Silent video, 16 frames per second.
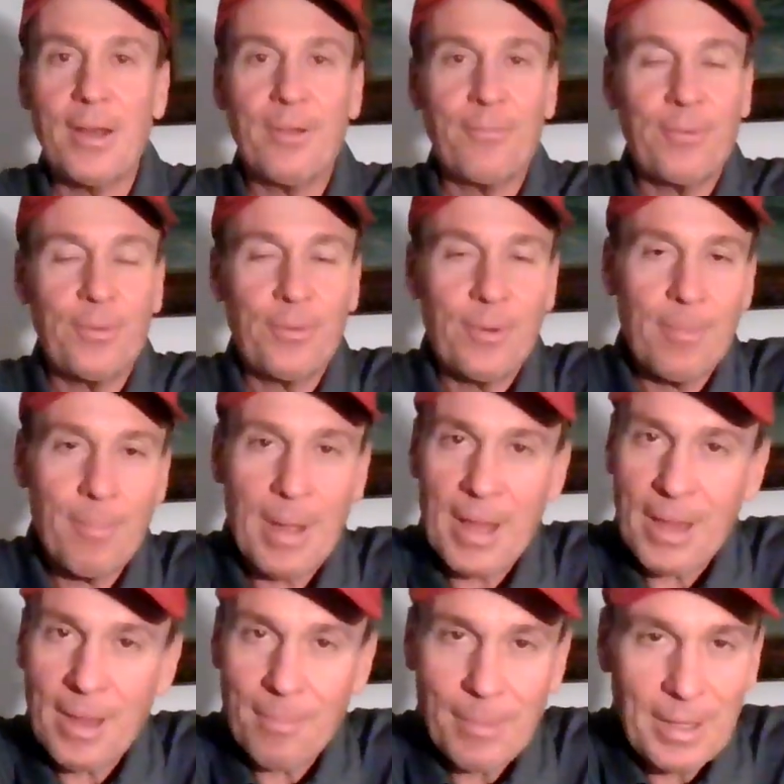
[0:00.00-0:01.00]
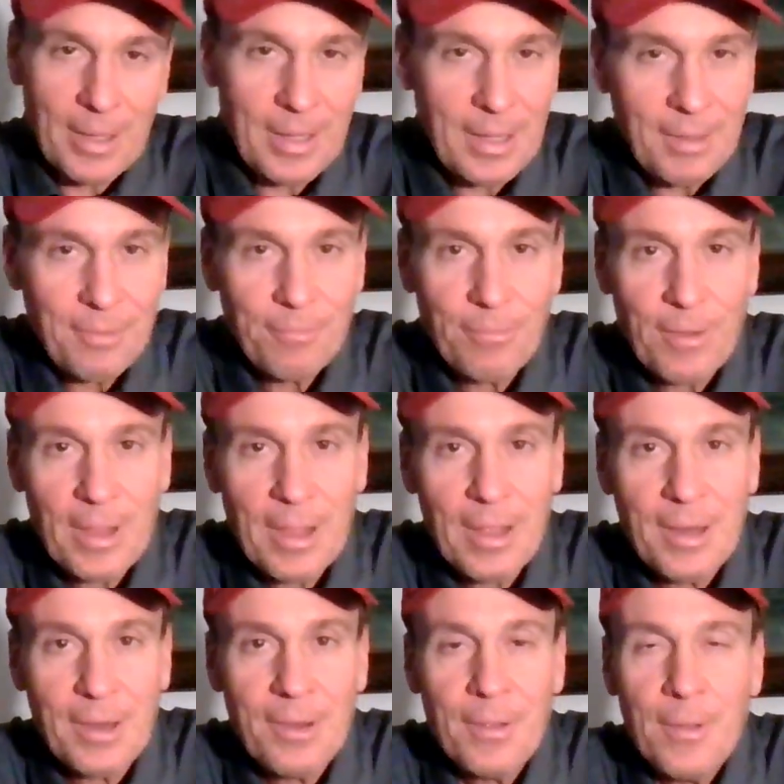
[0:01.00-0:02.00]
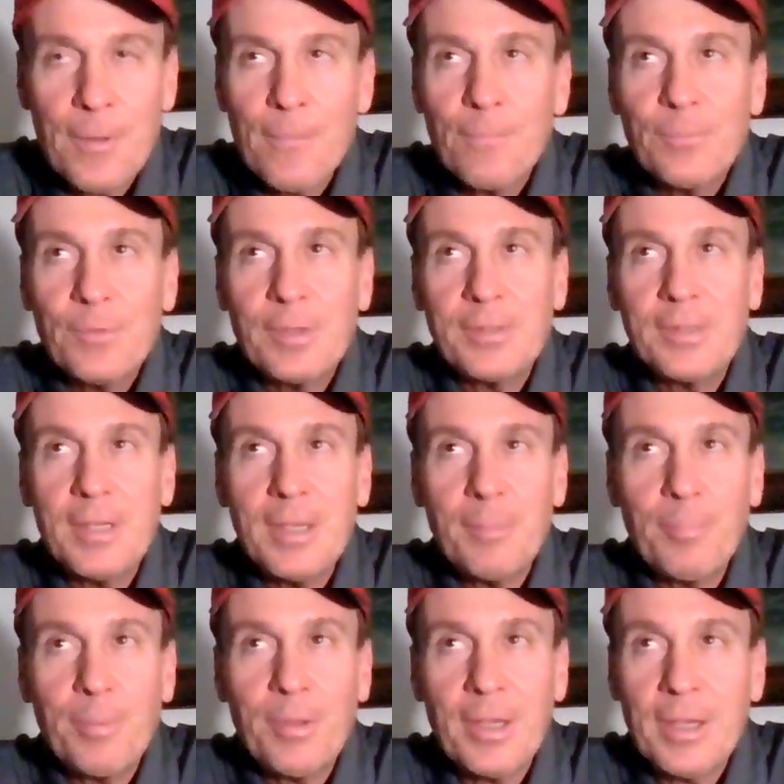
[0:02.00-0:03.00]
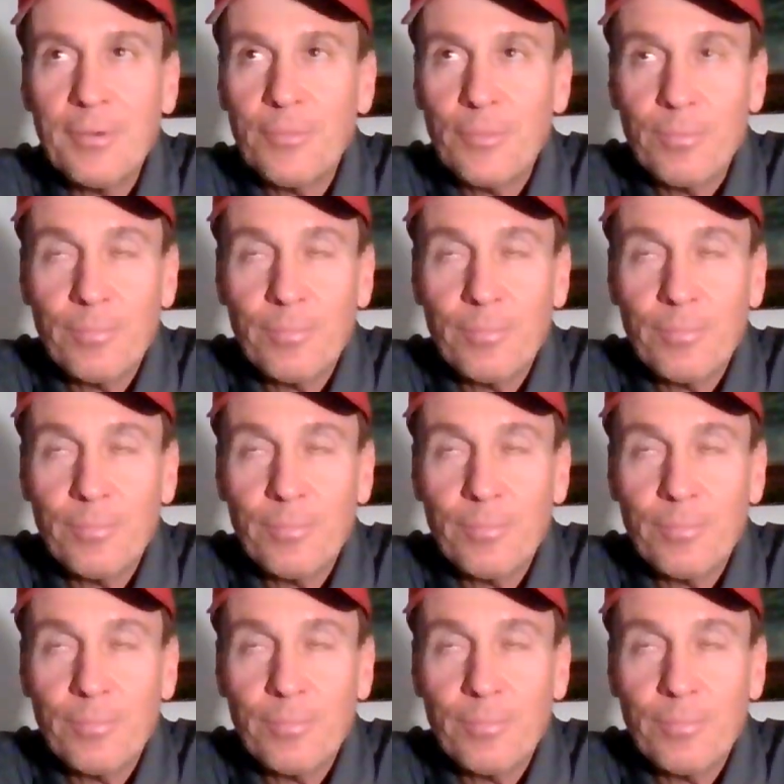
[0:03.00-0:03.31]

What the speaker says: If you're a Miami Heat fan, the team played